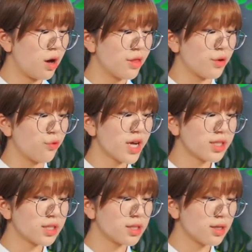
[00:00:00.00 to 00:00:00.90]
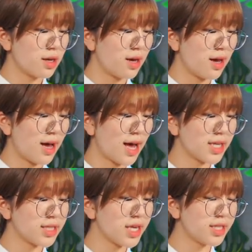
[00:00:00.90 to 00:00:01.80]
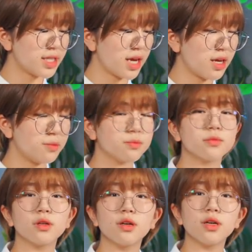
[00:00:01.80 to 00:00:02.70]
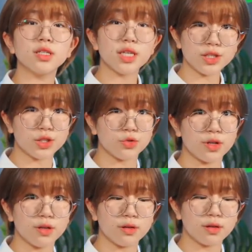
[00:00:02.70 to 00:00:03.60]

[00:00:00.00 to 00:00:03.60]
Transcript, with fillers: The rest, as they say, is history.